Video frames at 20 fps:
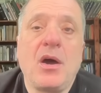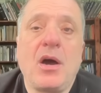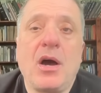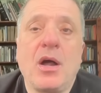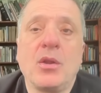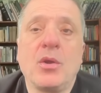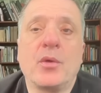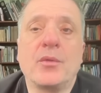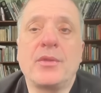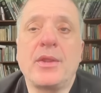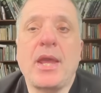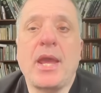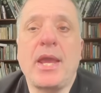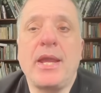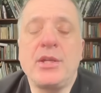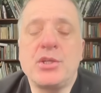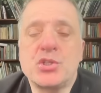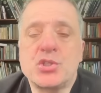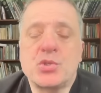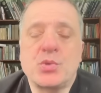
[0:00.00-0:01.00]
along the
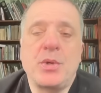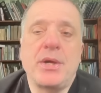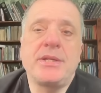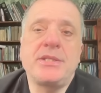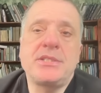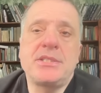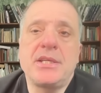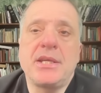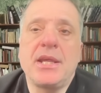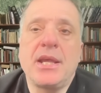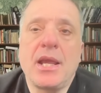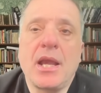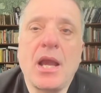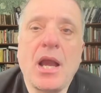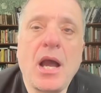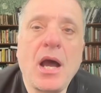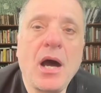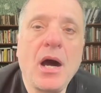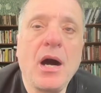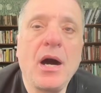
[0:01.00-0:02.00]
H20
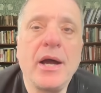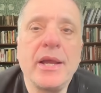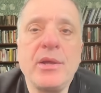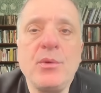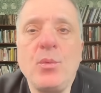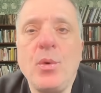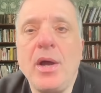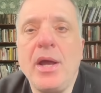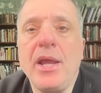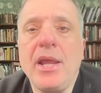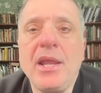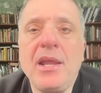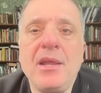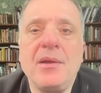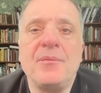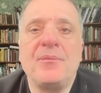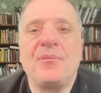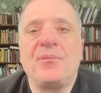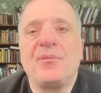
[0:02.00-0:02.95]
highway,